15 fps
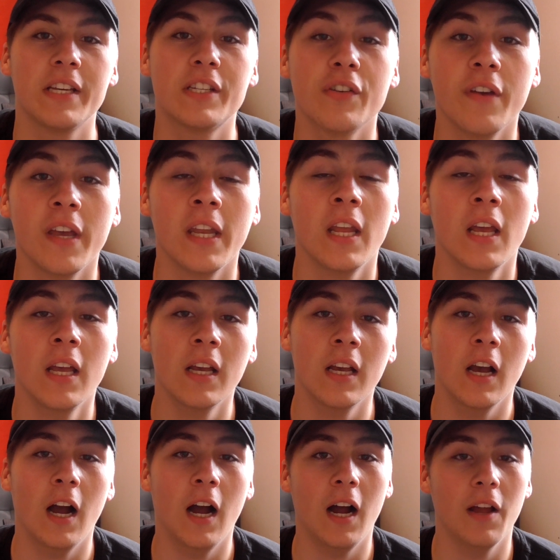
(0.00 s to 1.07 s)
Something
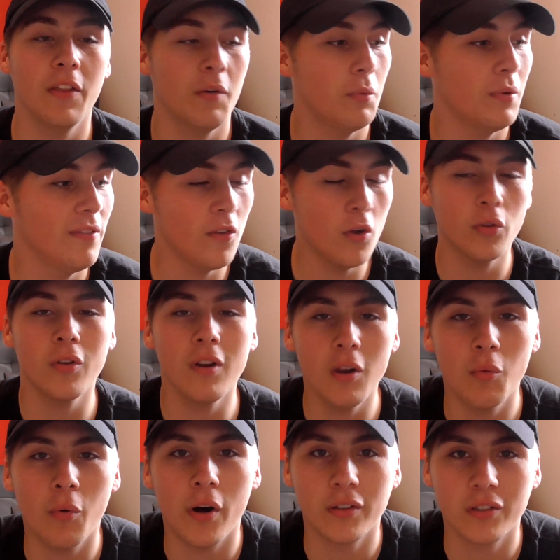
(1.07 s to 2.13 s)
that we've not done in
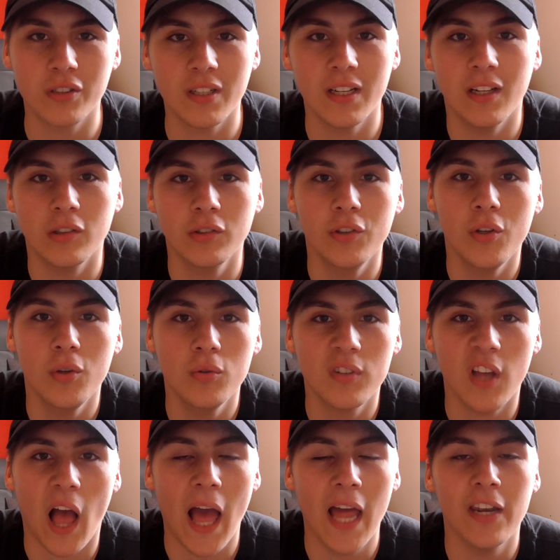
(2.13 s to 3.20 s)
a while, just a little news
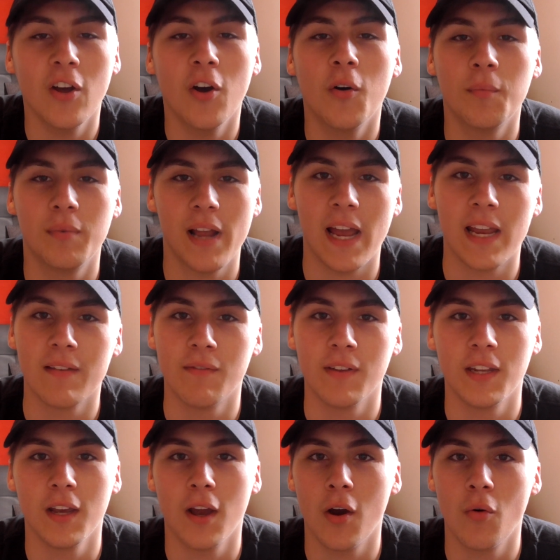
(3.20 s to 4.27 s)
and update
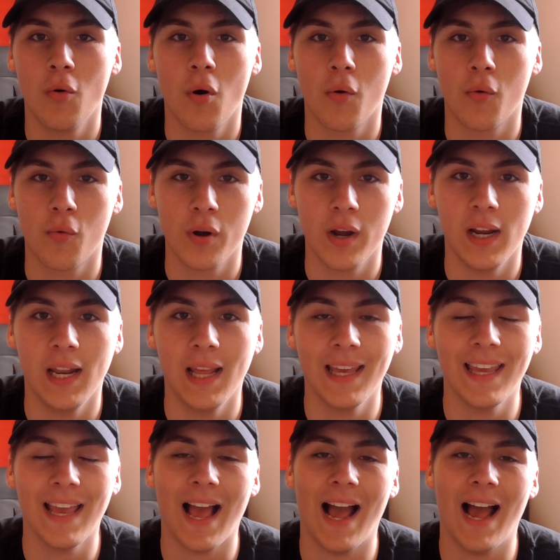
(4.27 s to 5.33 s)
video
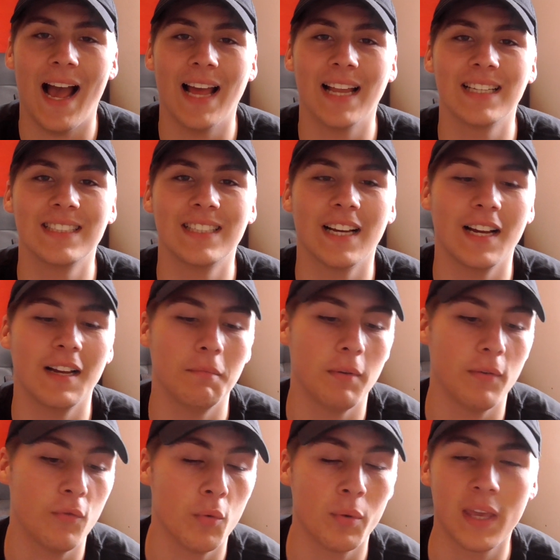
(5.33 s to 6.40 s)
really. And
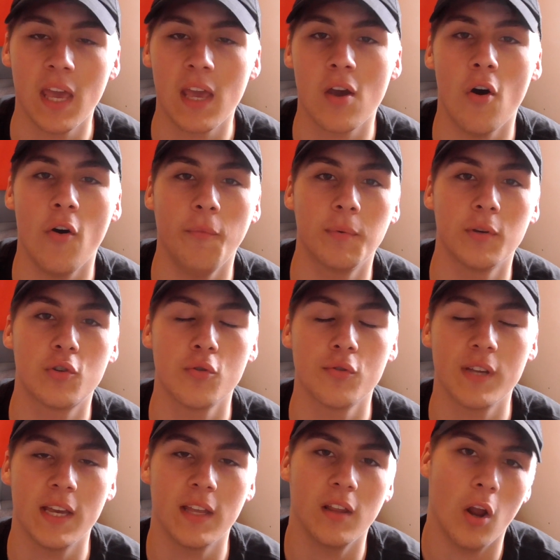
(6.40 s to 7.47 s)
before we kick off, be sure
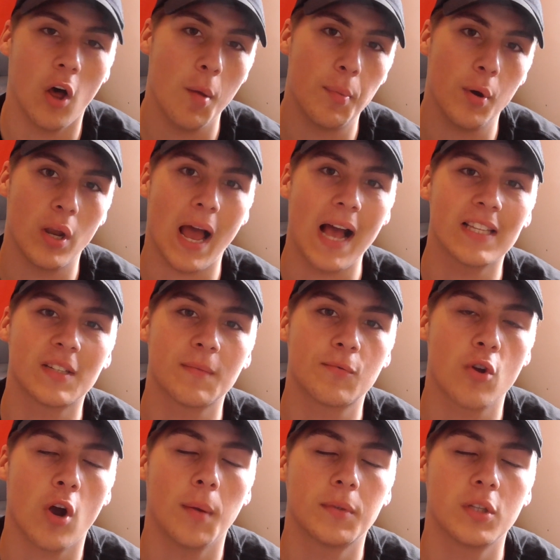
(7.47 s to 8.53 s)
to hit the like button and
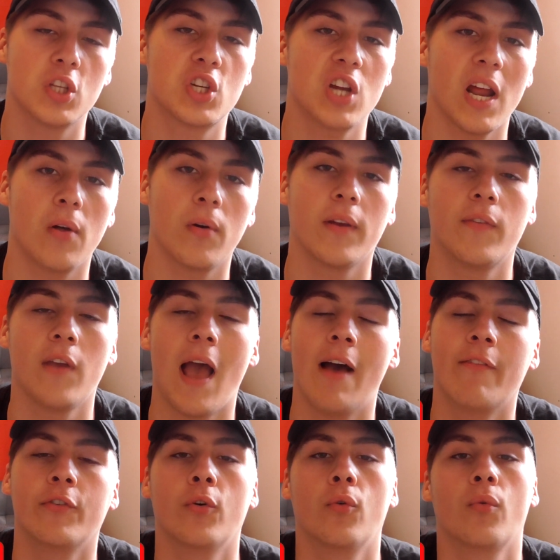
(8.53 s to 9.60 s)
subscribe to the channel if you
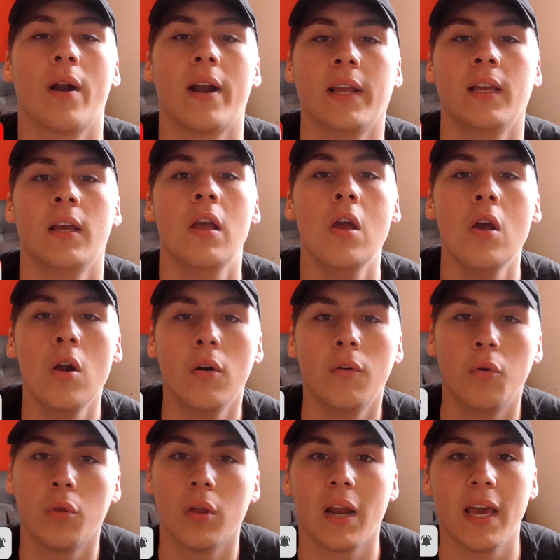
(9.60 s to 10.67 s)
haven't already
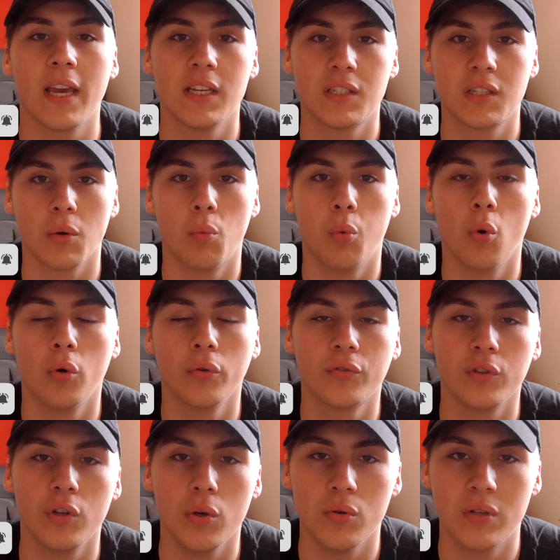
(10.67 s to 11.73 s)
for the latest
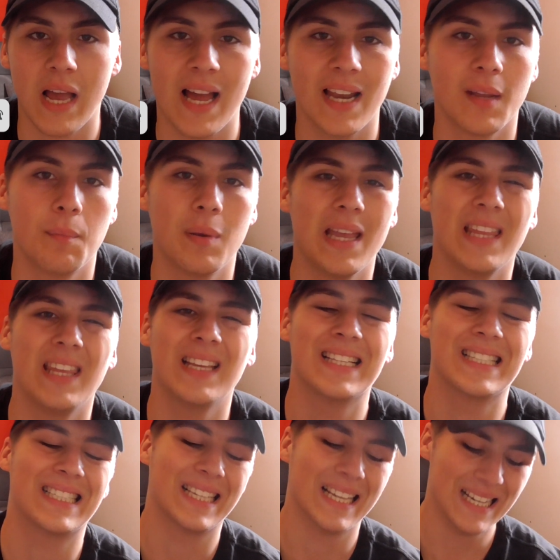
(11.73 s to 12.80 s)
Wolves news and
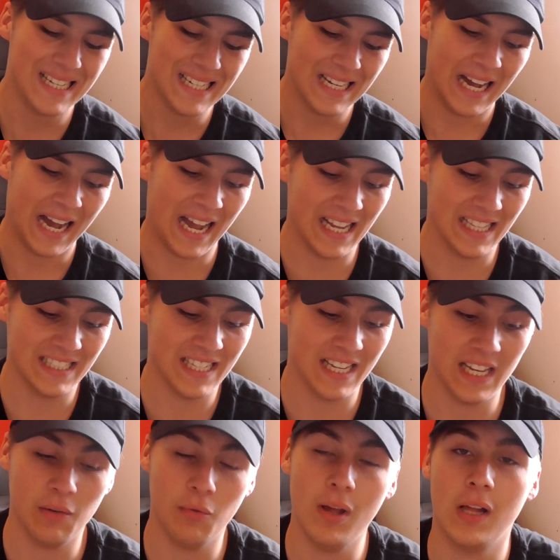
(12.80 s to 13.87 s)
opinions. And
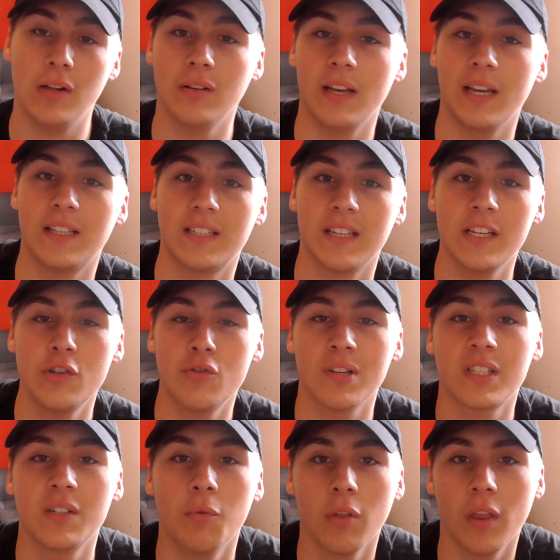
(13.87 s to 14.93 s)
well, it's an
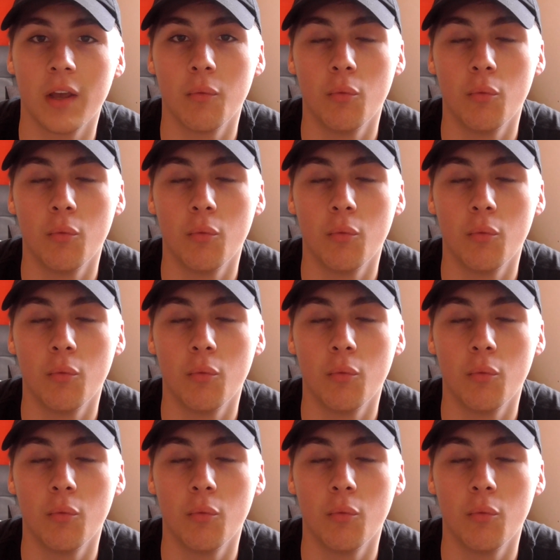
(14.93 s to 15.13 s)
interesting one though.